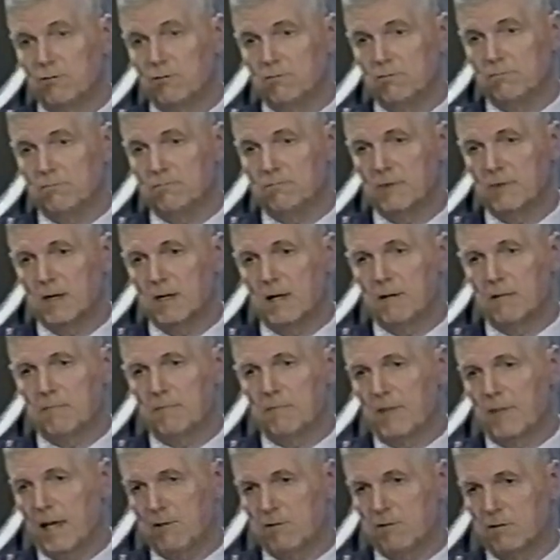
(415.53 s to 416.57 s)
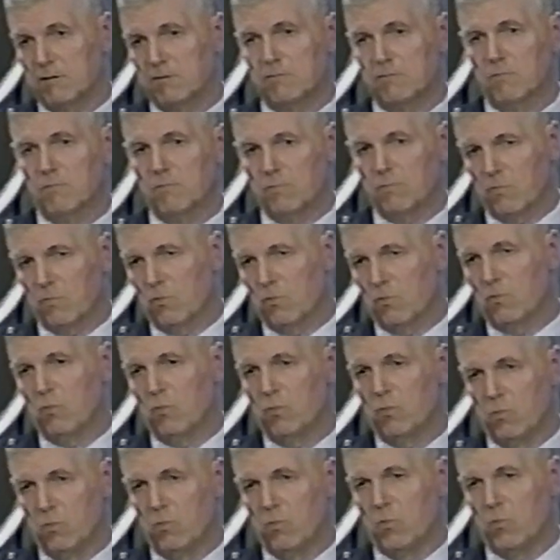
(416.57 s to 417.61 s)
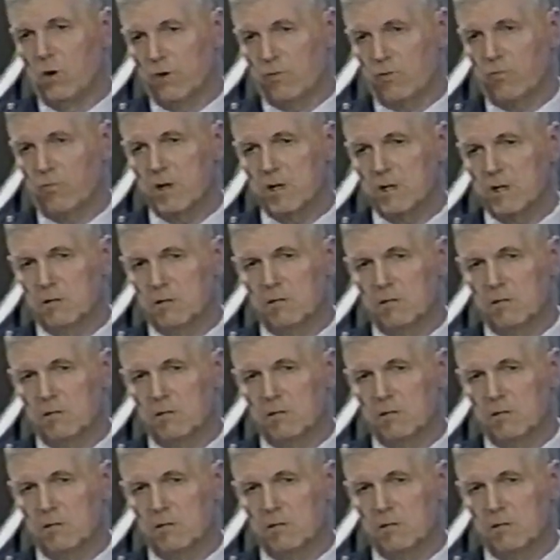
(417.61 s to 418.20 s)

And that's just one of the reasons.